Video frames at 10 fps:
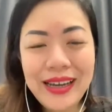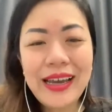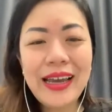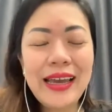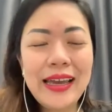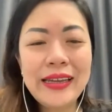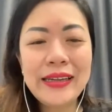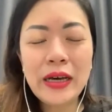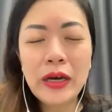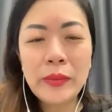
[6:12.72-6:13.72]
And
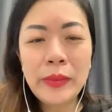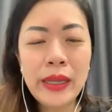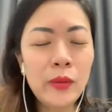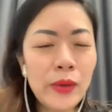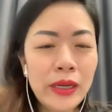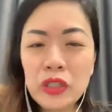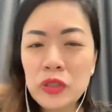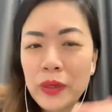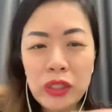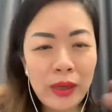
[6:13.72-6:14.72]
anyone who has
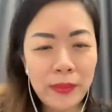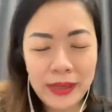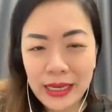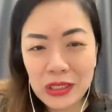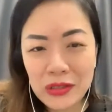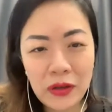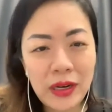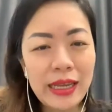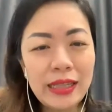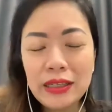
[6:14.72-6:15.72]
been to my place for a
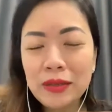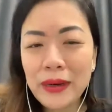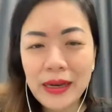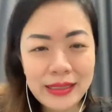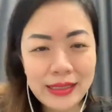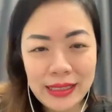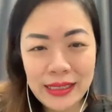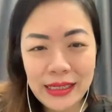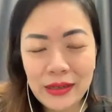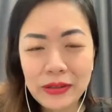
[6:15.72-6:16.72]
late dinner
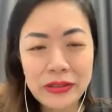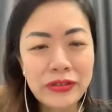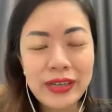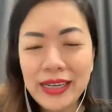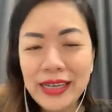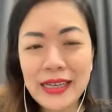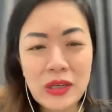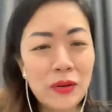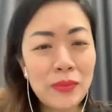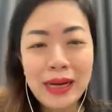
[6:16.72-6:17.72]
party or drinks
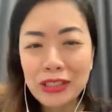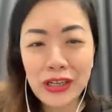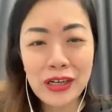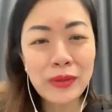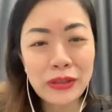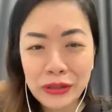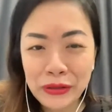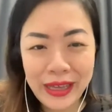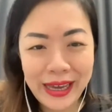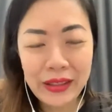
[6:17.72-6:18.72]
or mahjong will know
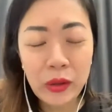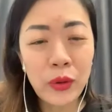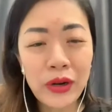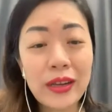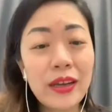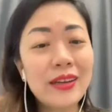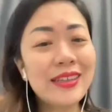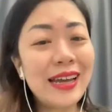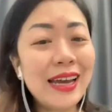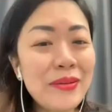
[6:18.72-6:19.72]
that the word
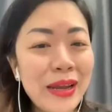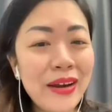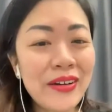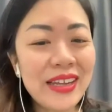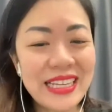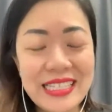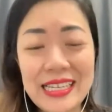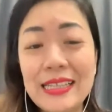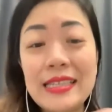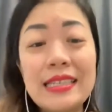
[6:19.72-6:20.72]
Goodnight Marian is
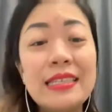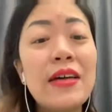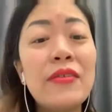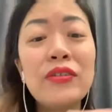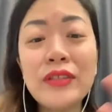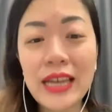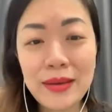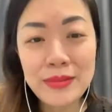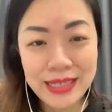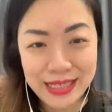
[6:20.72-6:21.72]
said several
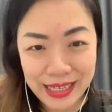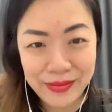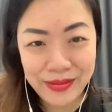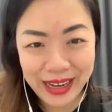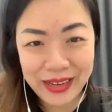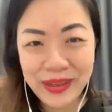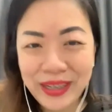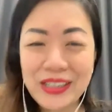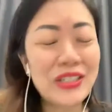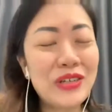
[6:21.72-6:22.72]
times in the same night
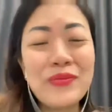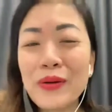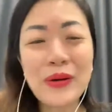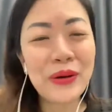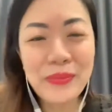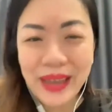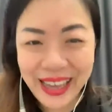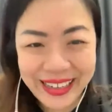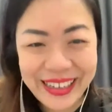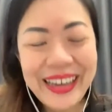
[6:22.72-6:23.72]
because she won't go to bed.